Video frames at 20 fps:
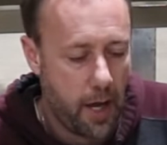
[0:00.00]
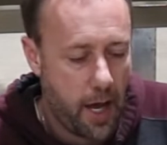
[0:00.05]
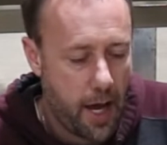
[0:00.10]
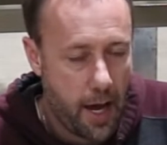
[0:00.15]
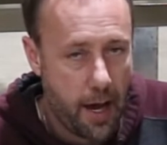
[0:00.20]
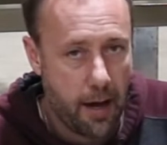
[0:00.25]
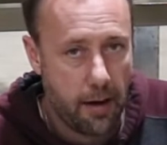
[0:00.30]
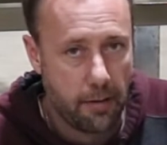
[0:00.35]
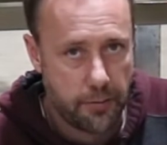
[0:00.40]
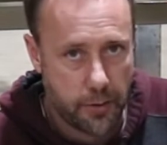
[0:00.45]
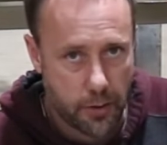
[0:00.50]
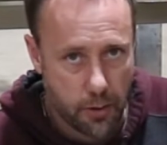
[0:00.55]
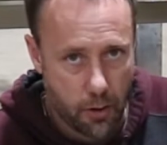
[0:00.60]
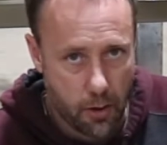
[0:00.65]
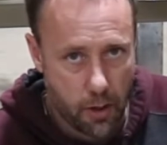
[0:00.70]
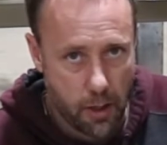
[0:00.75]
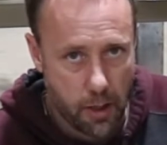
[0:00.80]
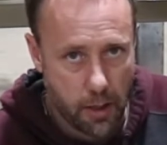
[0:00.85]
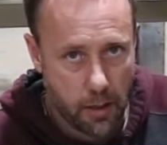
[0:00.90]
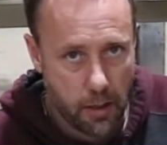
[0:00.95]
halves
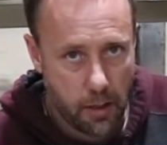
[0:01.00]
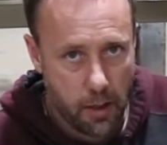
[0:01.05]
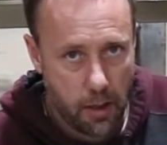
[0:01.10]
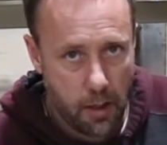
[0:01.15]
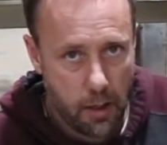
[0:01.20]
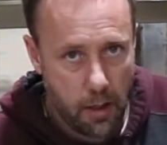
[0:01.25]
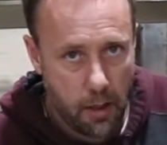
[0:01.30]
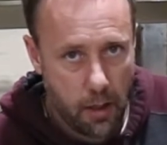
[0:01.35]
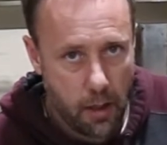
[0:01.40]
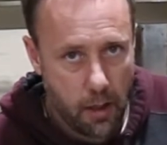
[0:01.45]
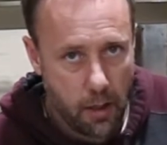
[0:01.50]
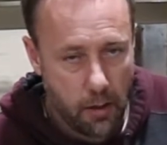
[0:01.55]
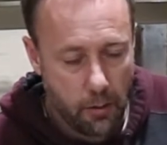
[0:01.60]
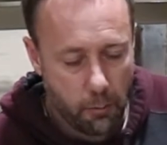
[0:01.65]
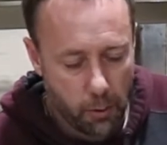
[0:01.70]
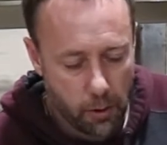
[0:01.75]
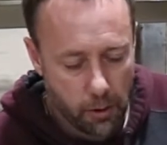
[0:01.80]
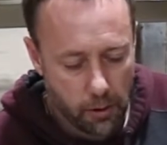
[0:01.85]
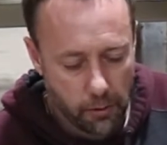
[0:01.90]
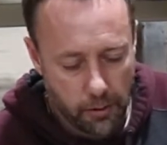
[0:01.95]
on,
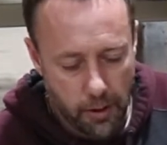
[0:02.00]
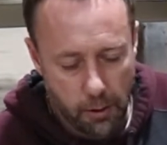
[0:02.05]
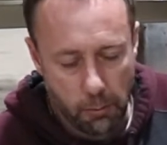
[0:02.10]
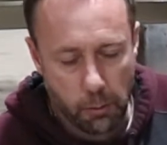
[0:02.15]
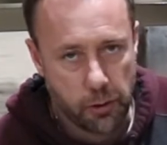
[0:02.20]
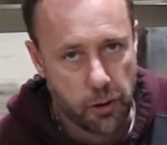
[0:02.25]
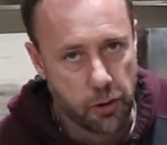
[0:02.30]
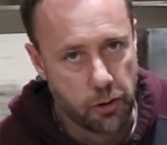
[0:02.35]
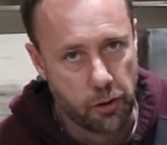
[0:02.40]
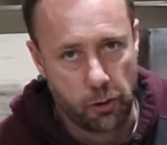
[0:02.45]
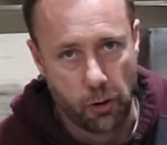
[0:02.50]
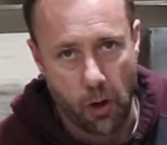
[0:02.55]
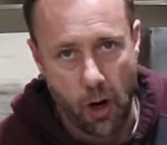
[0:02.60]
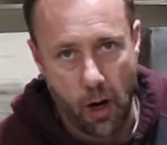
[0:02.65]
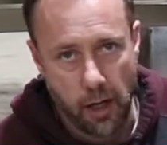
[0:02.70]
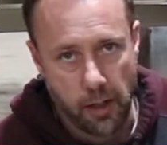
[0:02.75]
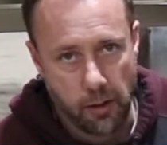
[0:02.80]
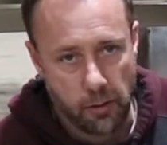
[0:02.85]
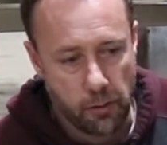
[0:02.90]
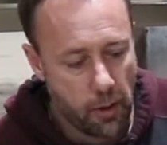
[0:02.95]
they will just
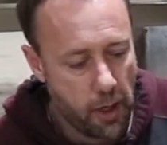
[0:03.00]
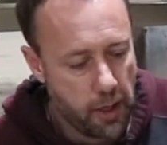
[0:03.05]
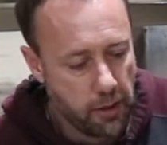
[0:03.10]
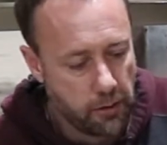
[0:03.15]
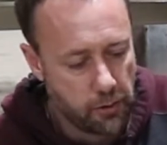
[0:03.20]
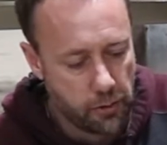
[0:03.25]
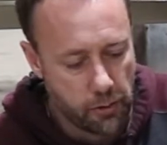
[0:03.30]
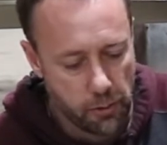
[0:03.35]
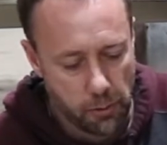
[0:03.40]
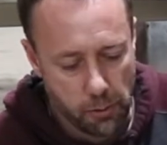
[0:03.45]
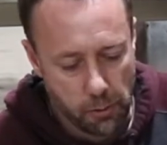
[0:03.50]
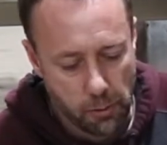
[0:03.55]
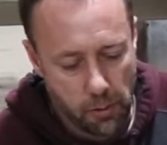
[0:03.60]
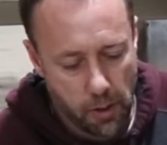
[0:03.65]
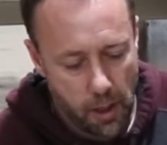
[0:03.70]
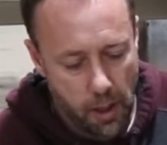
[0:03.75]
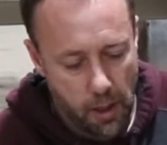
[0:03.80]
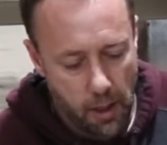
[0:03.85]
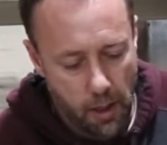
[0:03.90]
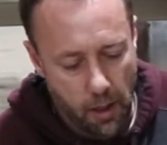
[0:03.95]
grind right through.
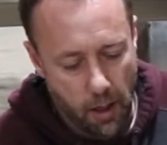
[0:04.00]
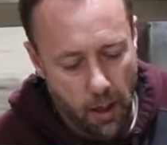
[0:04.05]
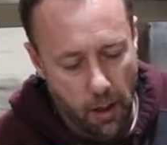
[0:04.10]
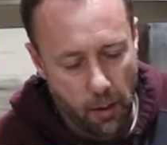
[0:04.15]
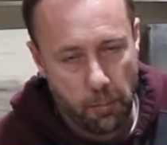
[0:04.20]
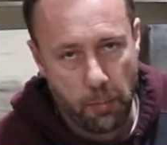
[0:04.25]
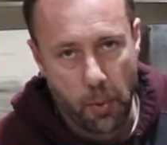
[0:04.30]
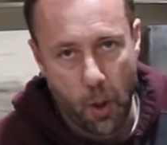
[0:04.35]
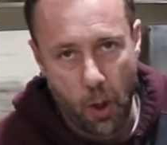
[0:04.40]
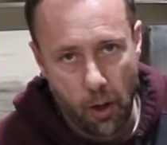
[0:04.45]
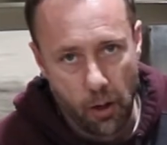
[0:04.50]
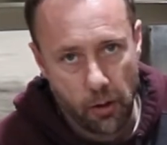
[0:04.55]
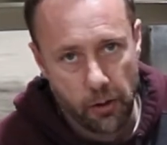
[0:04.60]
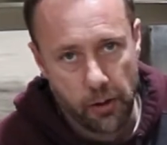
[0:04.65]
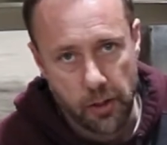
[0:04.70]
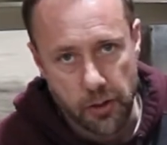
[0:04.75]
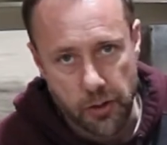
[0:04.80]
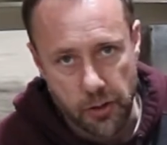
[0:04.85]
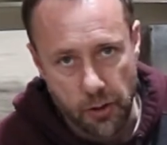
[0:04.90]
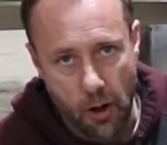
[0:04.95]
A ball
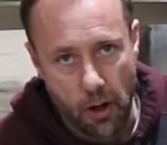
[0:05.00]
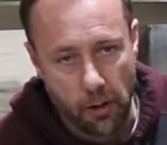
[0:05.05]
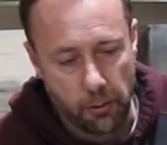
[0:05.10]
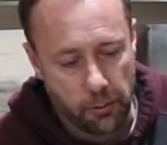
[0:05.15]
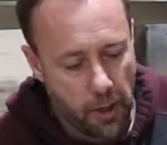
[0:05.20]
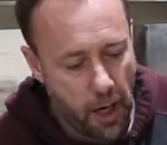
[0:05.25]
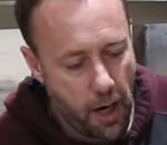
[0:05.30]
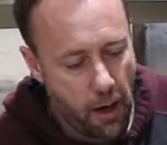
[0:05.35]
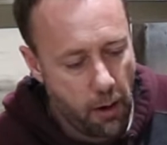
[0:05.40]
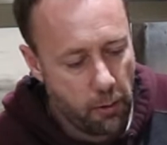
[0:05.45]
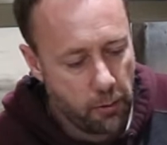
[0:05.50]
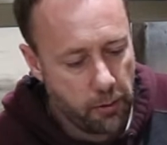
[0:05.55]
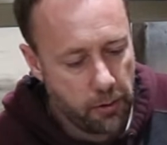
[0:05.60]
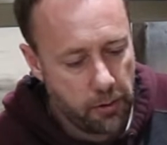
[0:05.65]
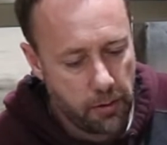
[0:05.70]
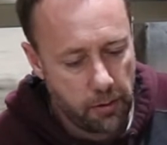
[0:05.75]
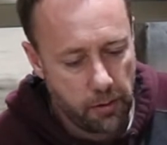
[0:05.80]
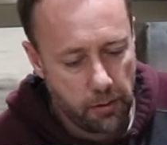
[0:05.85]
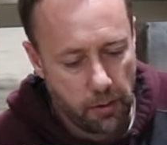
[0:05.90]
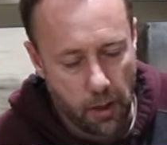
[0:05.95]
that is not
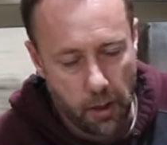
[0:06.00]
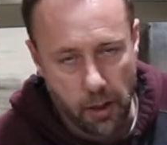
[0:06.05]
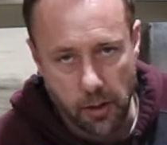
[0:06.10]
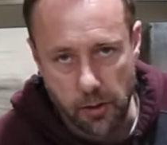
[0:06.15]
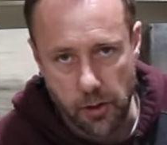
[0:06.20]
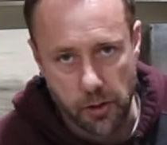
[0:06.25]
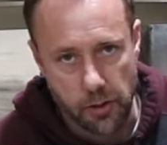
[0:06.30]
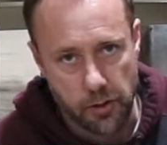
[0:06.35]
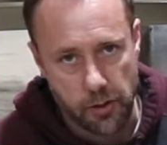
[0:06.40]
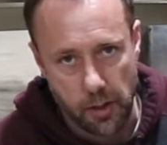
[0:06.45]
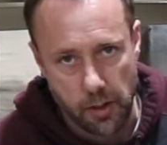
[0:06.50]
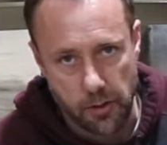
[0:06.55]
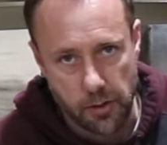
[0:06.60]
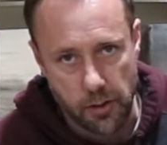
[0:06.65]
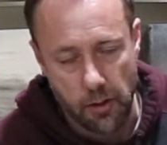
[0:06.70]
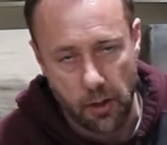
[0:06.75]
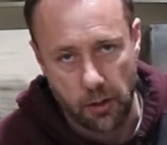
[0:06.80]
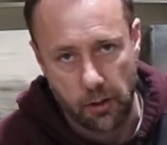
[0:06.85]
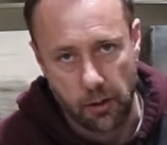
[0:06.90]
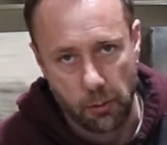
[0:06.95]
round, it's
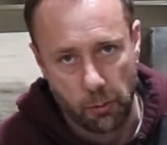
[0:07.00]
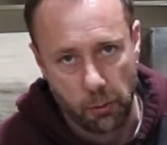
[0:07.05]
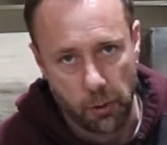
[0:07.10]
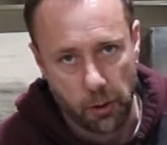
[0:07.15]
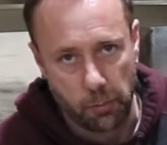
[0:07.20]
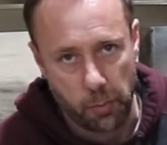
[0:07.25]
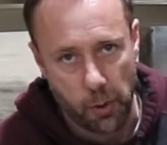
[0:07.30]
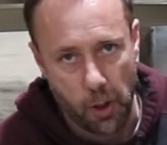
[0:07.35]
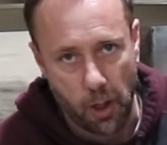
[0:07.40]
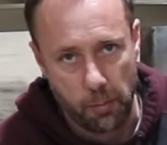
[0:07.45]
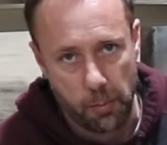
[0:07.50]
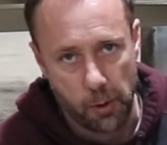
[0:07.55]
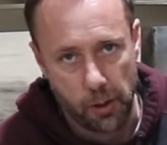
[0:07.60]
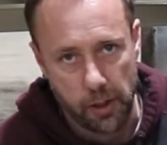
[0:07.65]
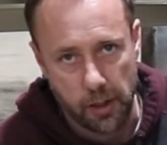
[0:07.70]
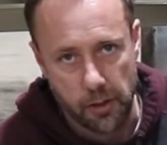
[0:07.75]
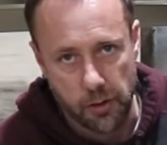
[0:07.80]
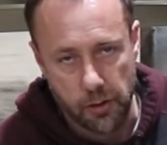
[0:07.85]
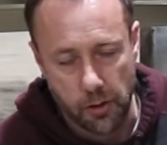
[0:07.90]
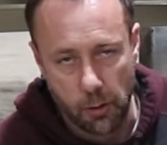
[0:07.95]
not going to work
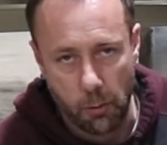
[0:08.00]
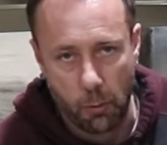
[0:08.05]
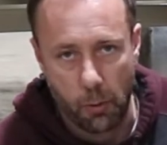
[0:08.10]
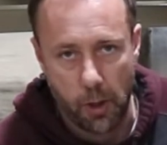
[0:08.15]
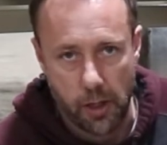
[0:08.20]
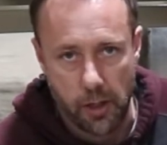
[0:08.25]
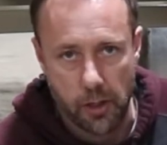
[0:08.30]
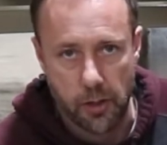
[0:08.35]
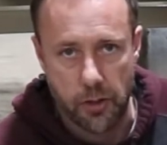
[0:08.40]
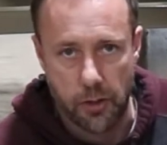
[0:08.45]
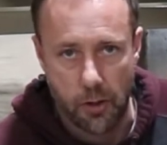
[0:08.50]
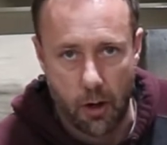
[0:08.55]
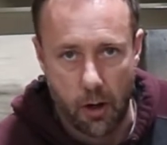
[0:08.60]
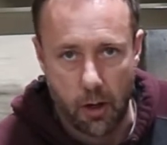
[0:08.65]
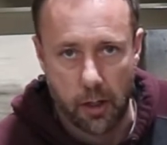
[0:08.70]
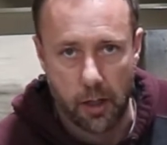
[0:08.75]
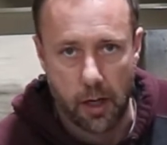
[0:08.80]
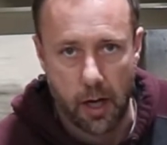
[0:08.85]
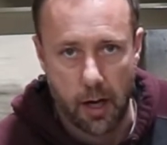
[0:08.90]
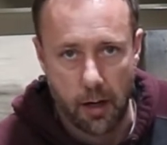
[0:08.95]
properly, and it's going to wear your
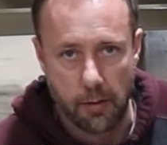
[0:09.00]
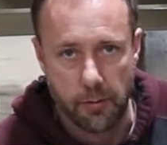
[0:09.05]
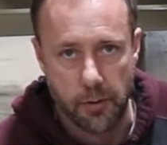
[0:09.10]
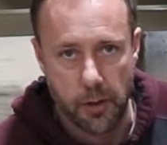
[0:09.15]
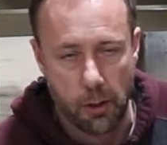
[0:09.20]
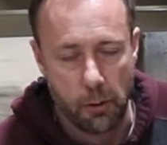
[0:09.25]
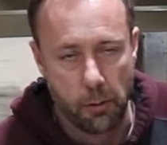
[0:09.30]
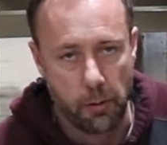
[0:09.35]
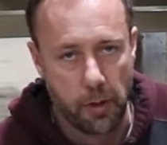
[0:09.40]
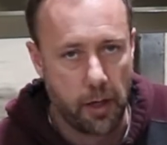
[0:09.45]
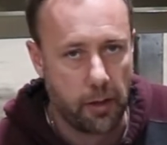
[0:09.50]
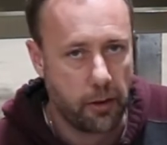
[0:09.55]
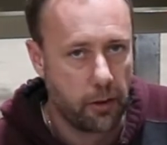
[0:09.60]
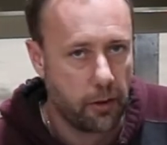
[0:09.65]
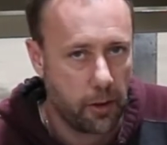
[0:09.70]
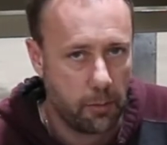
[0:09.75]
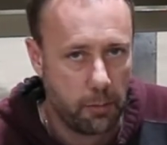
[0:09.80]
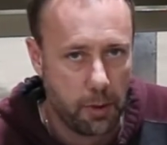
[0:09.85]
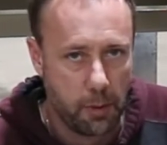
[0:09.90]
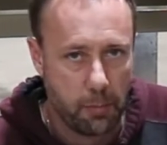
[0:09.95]
socket halves out, and you're
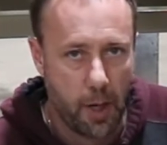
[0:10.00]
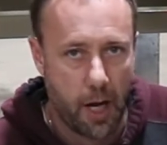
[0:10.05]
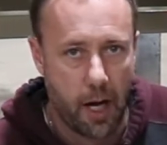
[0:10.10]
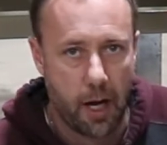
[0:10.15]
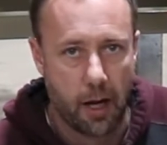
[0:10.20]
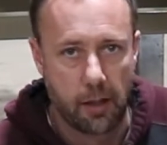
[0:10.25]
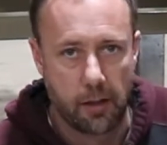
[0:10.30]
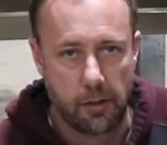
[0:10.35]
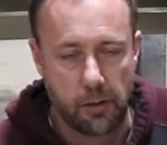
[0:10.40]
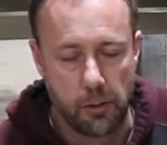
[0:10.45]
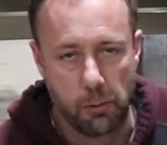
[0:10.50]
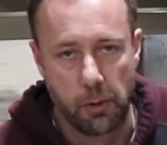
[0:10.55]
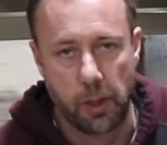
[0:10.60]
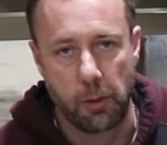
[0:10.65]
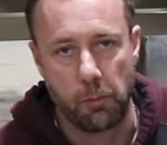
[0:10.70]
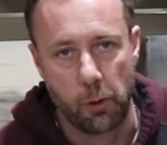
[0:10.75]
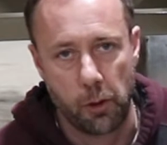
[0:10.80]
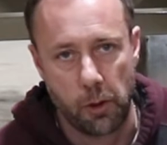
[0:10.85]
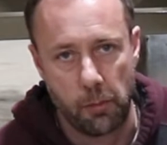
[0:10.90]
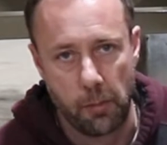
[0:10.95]
going to be back
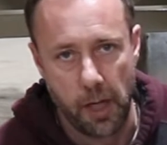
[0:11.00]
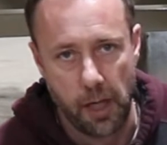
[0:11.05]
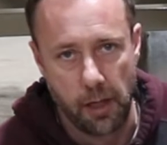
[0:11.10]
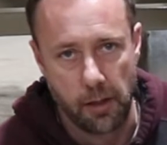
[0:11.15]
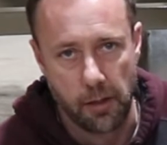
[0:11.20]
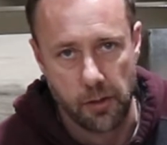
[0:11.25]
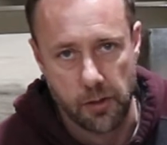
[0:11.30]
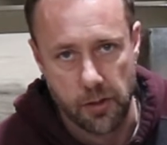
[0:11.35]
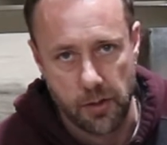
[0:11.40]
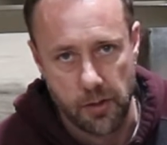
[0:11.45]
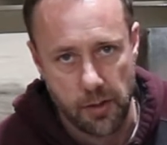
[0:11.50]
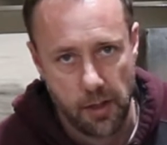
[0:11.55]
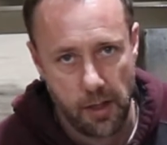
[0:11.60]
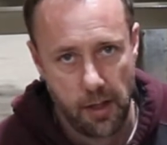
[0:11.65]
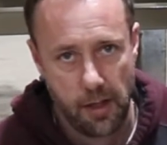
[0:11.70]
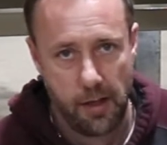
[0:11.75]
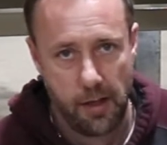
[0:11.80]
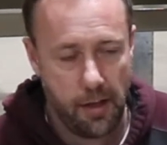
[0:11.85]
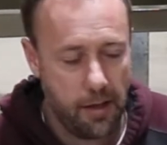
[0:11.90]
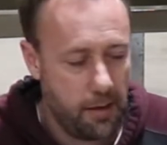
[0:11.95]
doing more maintenance
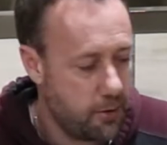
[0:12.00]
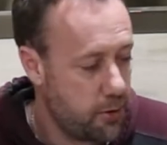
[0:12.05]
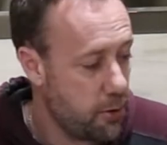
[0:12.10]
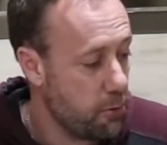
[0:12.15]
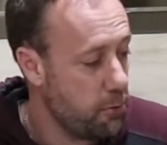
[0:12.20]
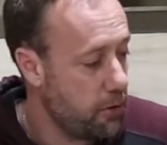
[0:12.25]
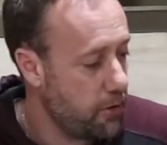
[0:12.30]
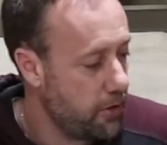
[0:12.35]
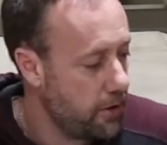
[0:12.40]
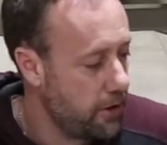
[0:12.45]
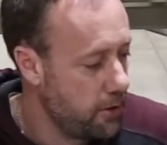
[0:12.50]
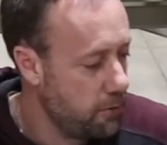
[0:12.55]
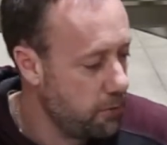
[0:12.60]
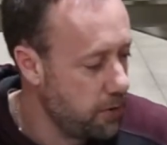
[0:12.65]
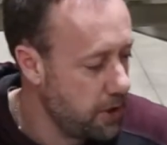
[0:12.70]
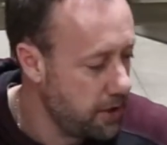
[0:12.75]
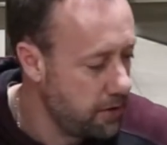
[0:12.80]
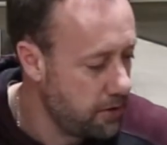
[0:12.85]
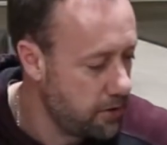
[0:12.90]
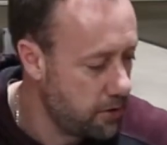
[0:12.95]
sooner than you
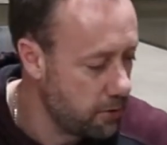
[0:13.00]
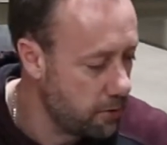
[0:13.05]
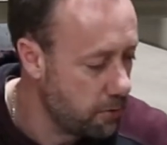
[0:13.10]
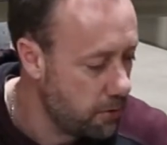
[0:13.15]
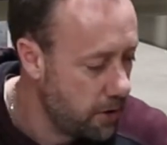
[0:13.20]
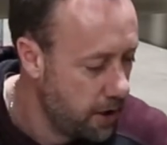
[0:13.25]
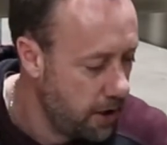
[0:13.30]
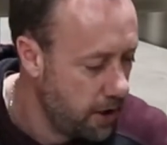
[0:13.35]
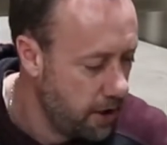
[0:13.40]
need to.